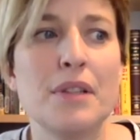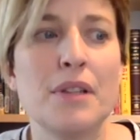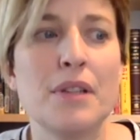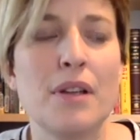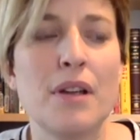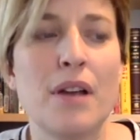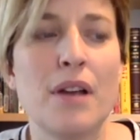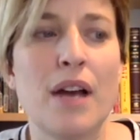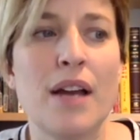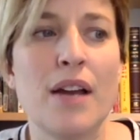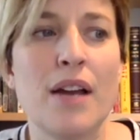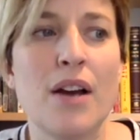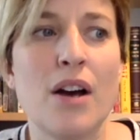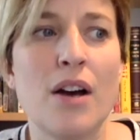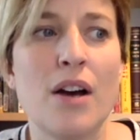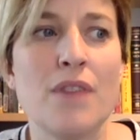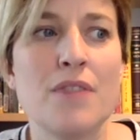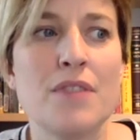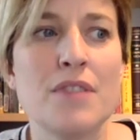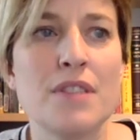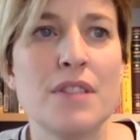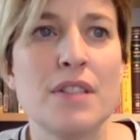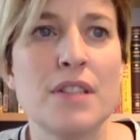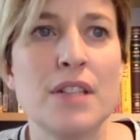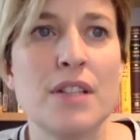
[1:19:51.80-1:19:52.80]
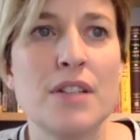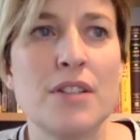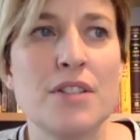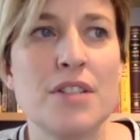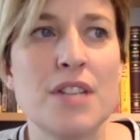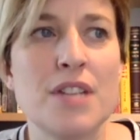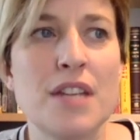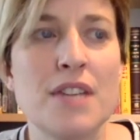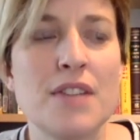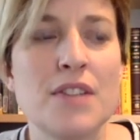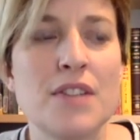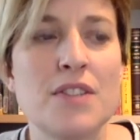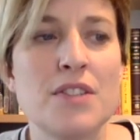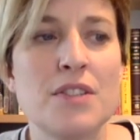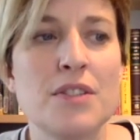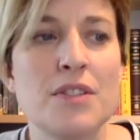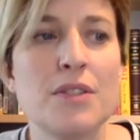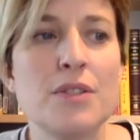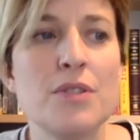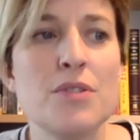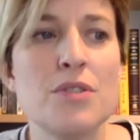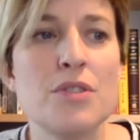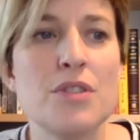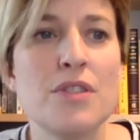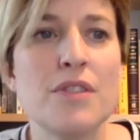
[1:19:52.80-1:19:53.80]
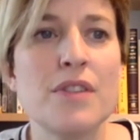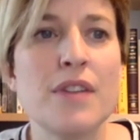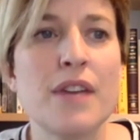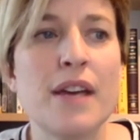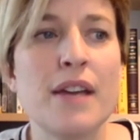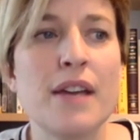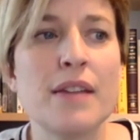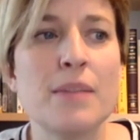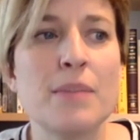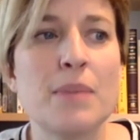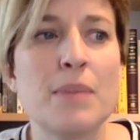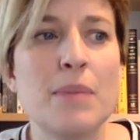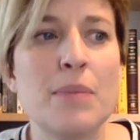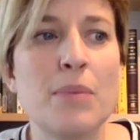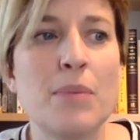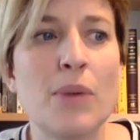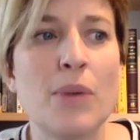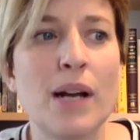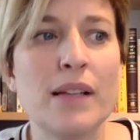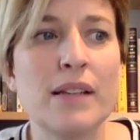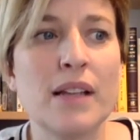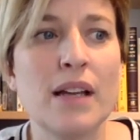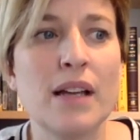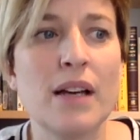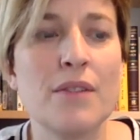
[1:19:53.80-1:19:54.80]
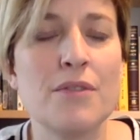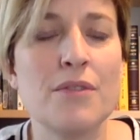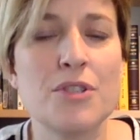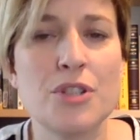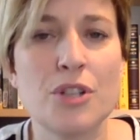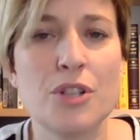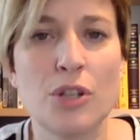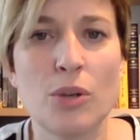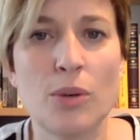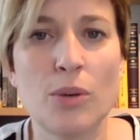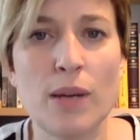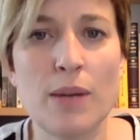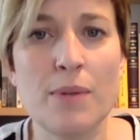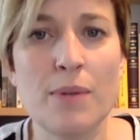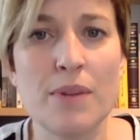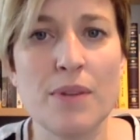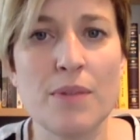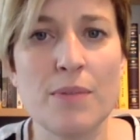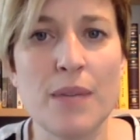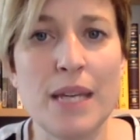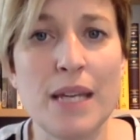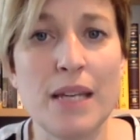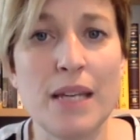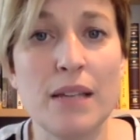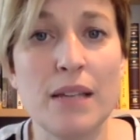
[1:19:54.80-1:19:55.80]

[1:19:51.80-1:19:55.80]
I often entertain the delusion that the people I love should agree with me